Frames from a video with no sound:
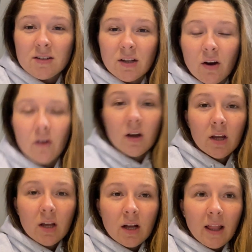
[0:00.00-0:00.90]
So
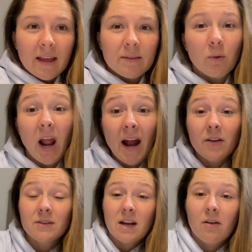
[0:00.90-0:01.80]
like what I
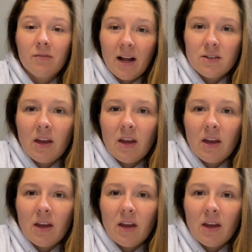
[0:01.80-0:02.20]
do is I reflect,